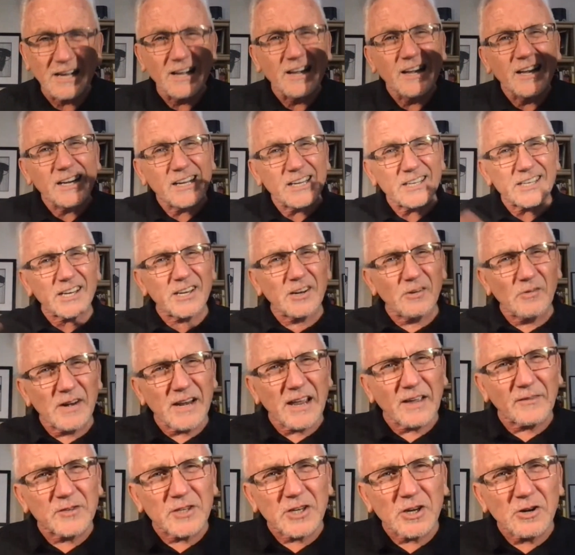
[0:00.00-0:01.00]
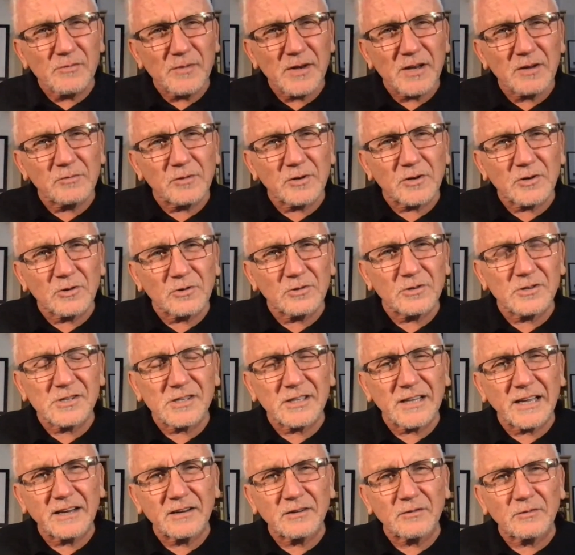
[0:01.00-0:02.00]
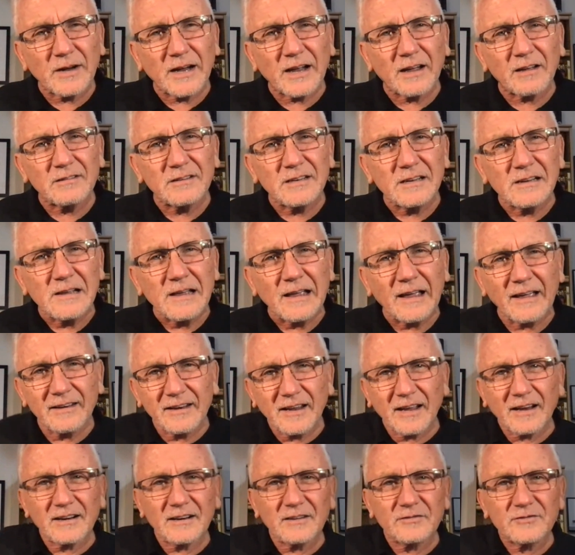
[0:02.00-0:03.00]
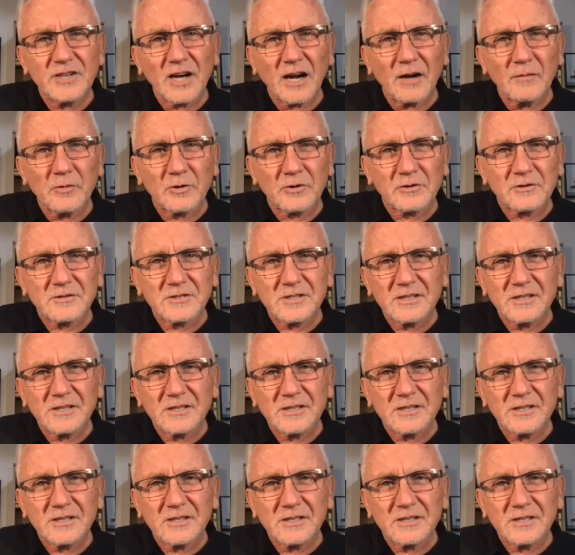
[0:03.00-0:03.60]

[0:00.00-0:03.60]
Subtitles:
because I don't want to have too many recruiters laying around and not enough job orders.